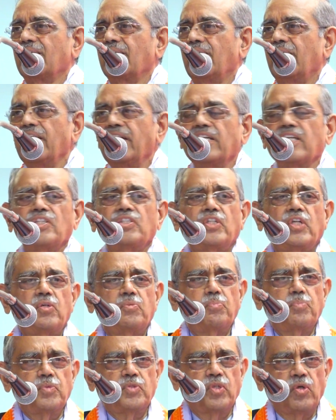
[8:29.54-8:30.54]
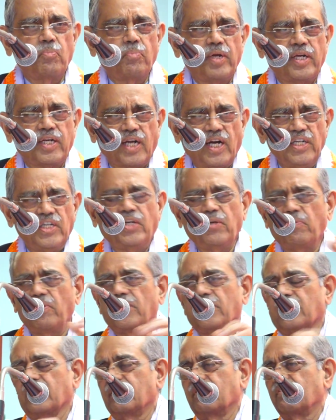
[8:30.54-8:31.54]
Leadership should be
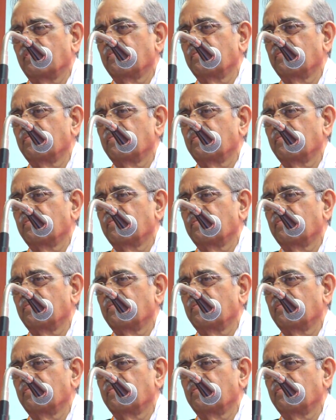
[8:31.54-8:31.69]
cultivated.